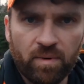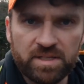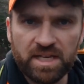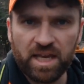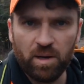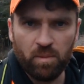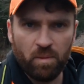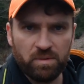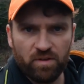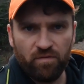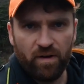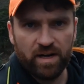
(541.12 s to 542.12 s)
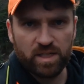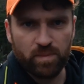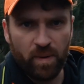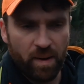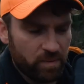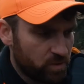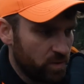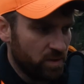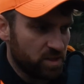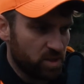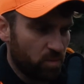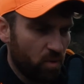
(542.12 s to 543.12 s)
might take you a moment to find a spot
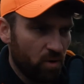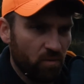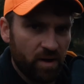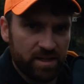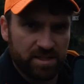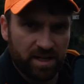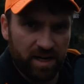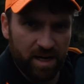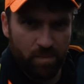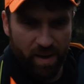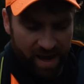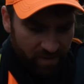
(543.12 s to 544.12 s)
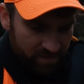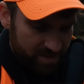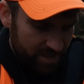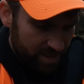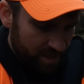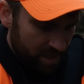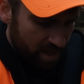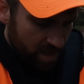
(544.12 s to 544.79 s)
between the support rods to kind of balance it.